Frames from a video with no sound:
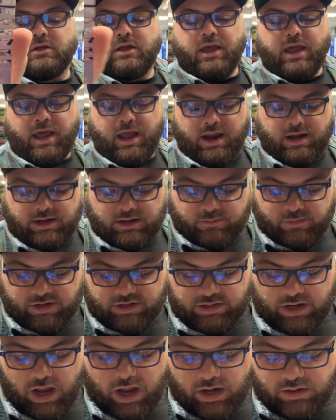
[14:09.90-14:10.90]
Andy
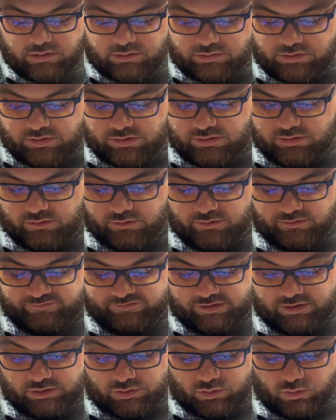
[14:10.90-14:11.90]
McDonald. Or is
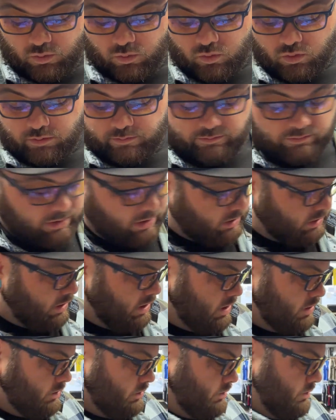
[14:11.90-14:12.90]
it Norm
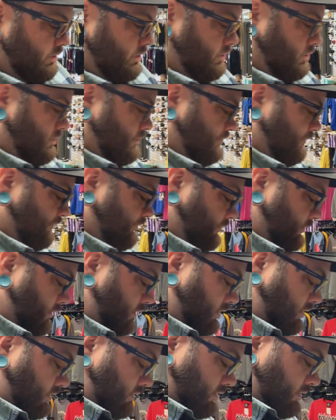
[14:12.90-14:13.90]
McDonald, dude?
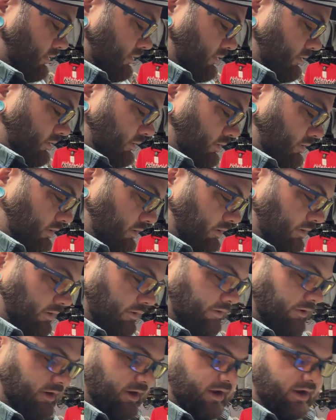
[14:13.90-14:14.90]

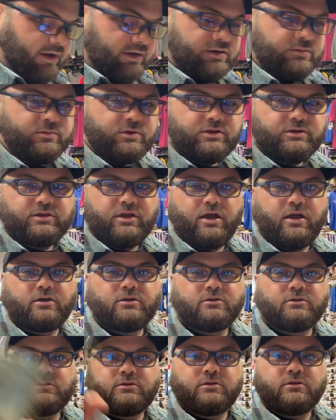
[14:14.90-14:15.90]
Another Andy
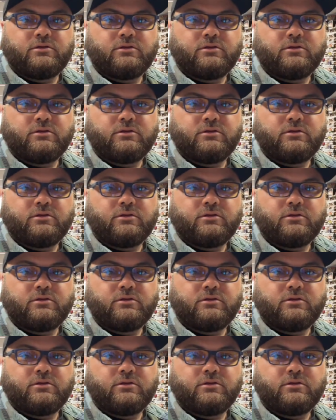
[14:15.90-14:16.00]
McDonald.